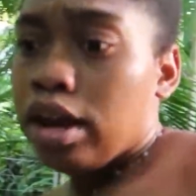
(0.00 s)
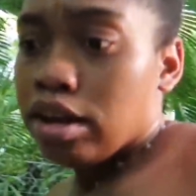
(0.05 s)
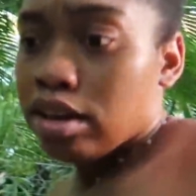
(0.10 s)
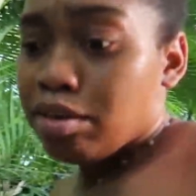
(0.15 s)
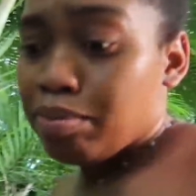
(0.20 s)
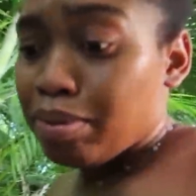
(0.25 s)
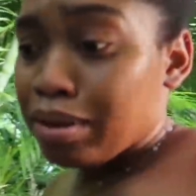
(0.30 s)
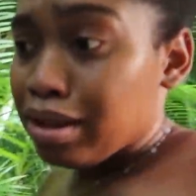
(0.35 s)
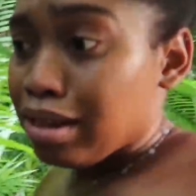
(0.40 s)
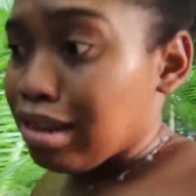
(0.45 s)

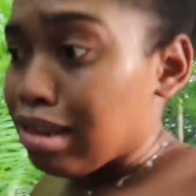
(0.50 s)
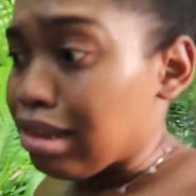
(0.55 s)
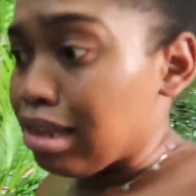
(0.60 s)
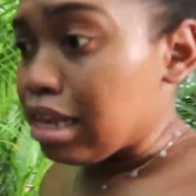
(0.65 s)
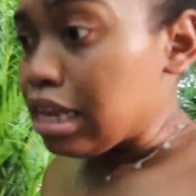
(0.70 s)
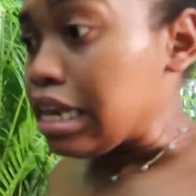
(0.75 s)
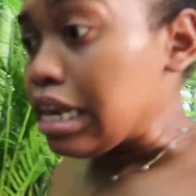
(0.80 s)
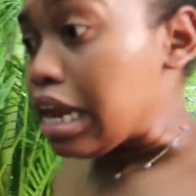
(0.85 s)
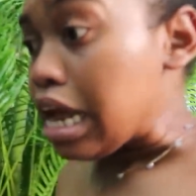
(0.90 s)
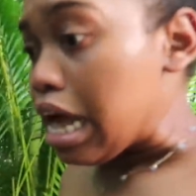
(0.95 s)
This place is
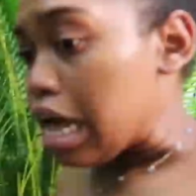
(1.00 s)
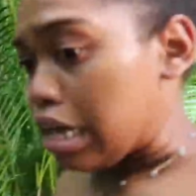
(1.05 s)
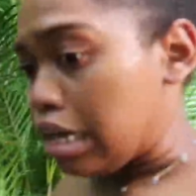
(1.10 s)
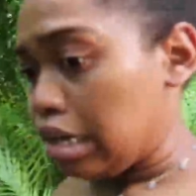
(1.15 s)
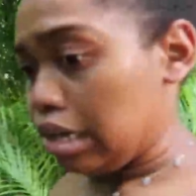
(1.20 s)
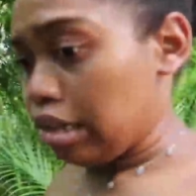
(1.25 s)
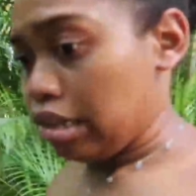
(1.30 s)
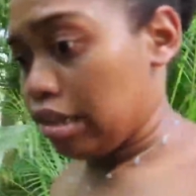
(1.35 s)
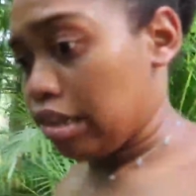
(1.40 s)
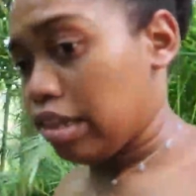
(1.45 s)

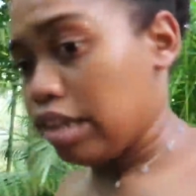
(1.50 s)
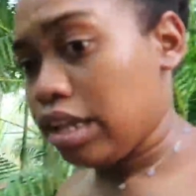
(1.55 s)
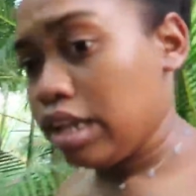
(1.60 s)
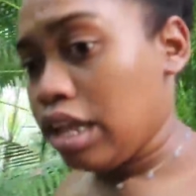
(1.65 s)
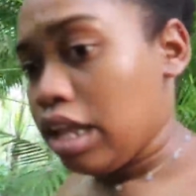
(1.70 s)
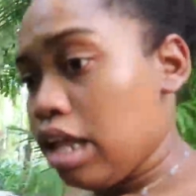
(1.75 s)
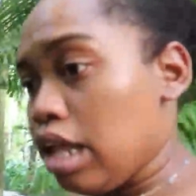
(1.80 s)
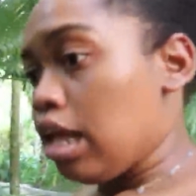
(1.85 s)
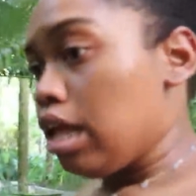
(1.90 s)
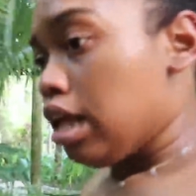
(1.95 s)
nice.
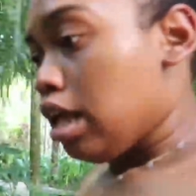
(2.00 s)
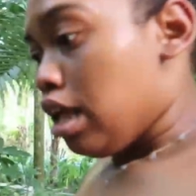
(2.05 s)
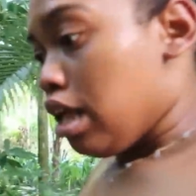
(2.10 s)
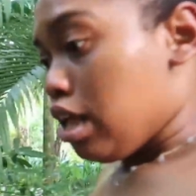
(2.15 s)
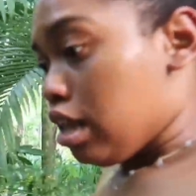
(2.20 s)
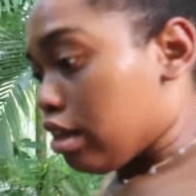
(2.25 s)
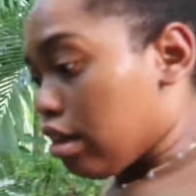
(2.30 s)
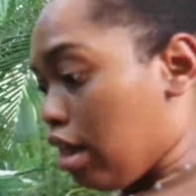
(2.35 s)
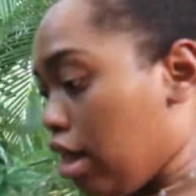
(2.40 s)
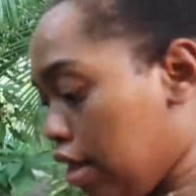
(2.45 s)

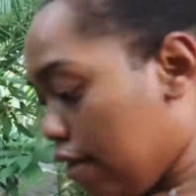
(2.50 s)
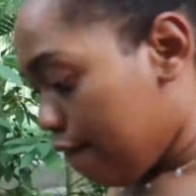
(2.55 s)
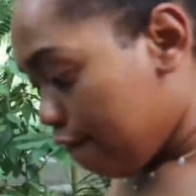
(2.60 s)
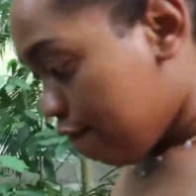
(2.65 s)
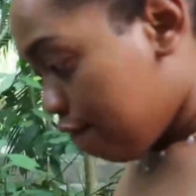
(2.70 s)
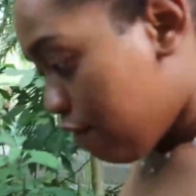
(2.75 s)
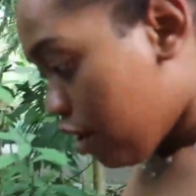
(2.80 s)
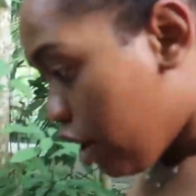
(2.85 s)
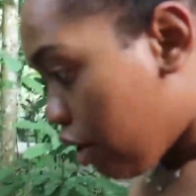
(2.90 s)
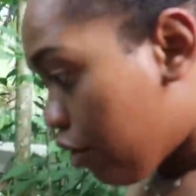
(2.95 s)

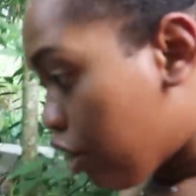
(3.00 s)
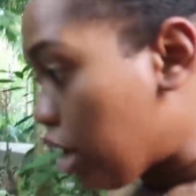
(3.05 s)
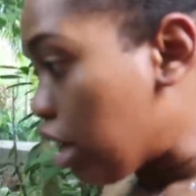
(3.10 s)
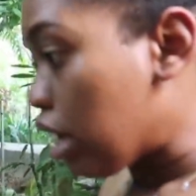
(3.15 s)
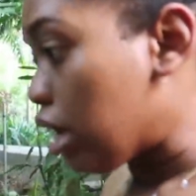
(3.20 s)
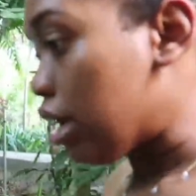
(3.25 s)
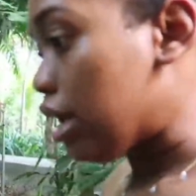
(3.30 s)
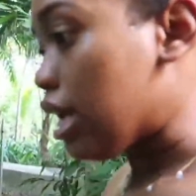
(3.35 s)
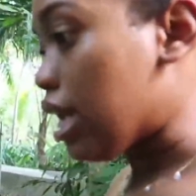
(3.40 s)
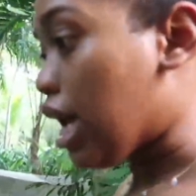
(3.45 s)
Very
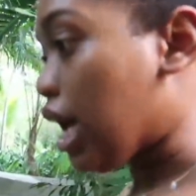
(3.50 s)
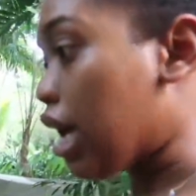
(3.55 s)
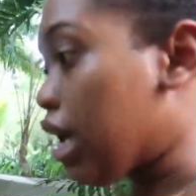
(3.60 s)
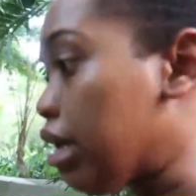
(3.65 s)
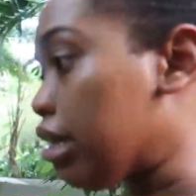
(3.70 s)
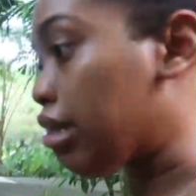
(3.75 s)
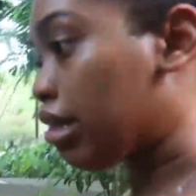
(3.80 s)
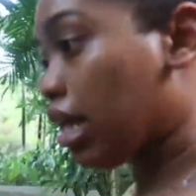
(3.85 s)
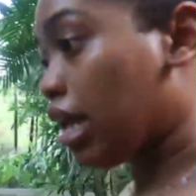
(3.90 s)
nice.